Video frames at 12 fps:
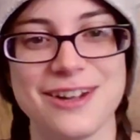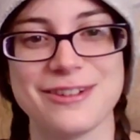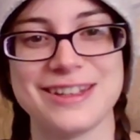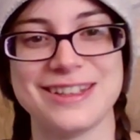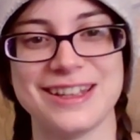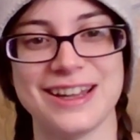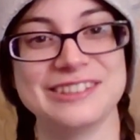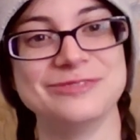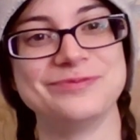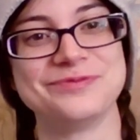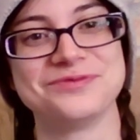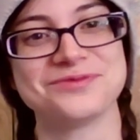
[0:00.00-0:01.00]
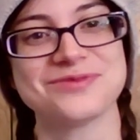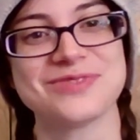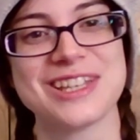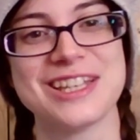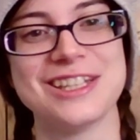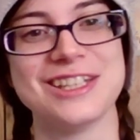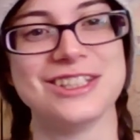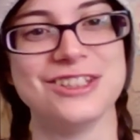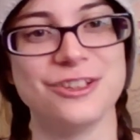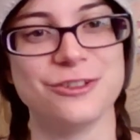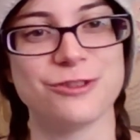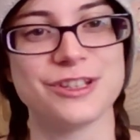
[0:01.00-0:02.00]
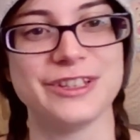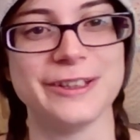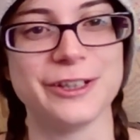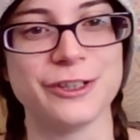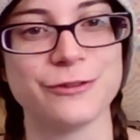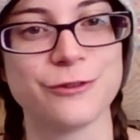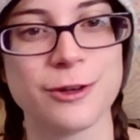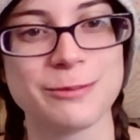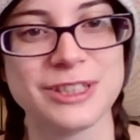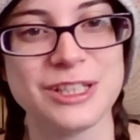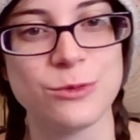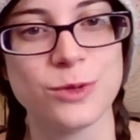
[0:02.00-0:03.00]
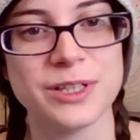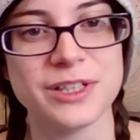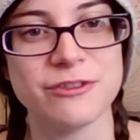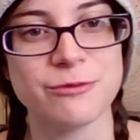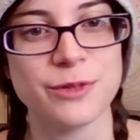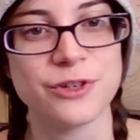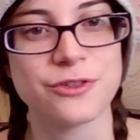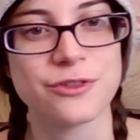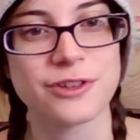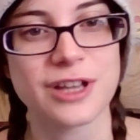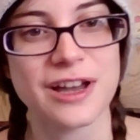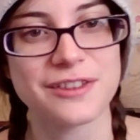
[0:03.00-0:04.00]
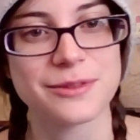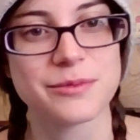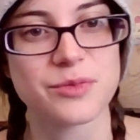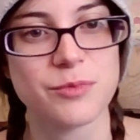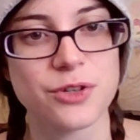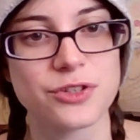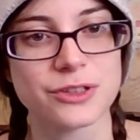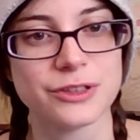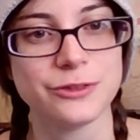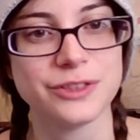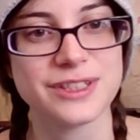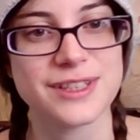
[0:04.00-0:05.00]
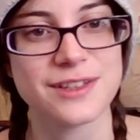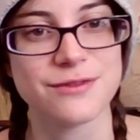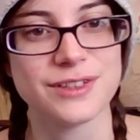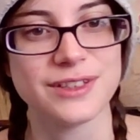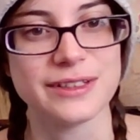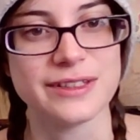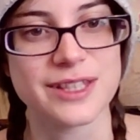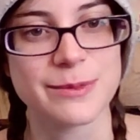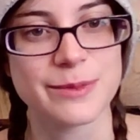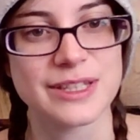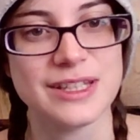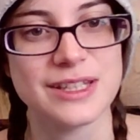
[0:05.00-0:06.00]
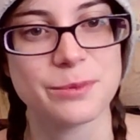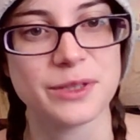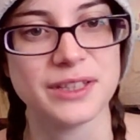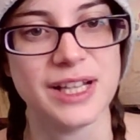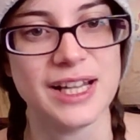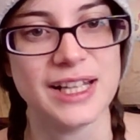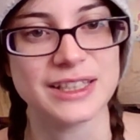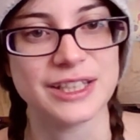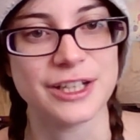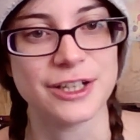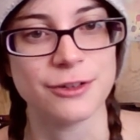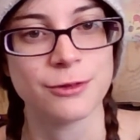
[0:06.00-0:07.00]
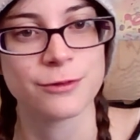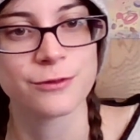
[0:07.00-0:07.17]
There we go. The Riddler, formerly one of Gotham's most lunatic villains, but he's been lying low.